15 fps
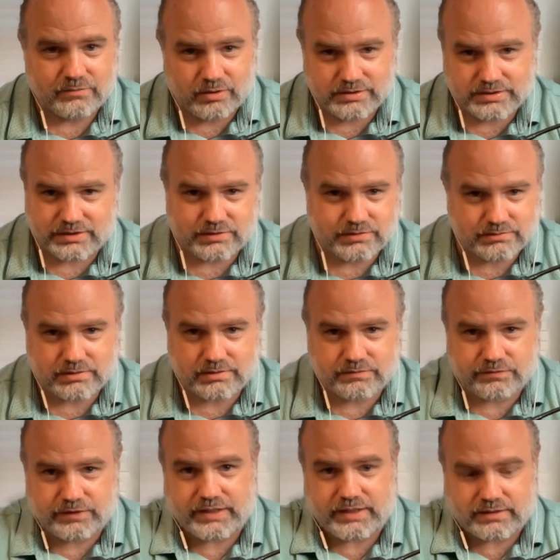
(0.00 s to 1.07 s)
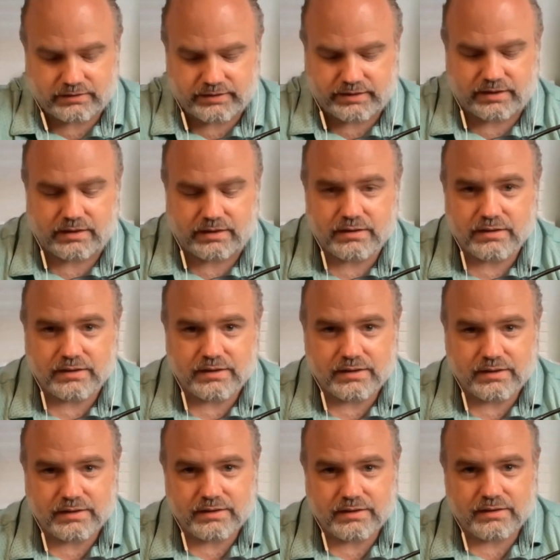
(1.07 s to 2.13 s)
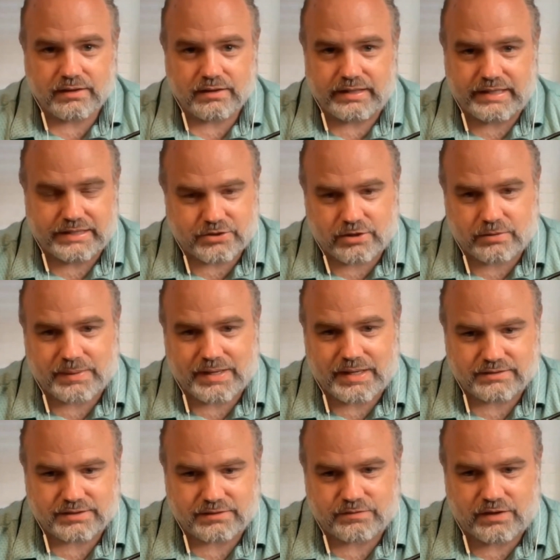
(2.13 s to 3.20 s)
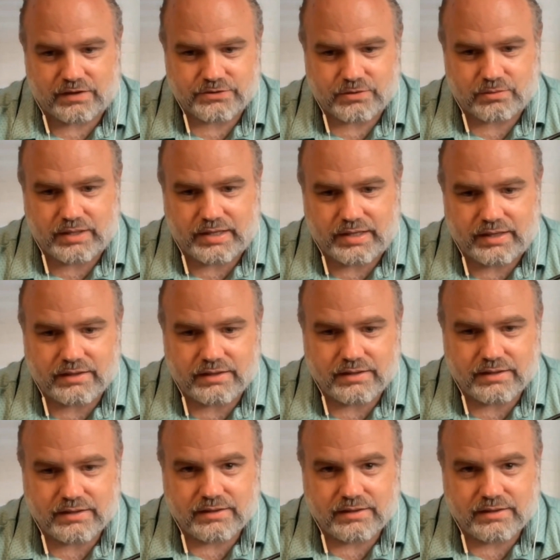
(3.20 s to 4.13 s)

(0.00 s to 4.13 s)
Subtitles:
Once it's free and clear and that term policy falls away,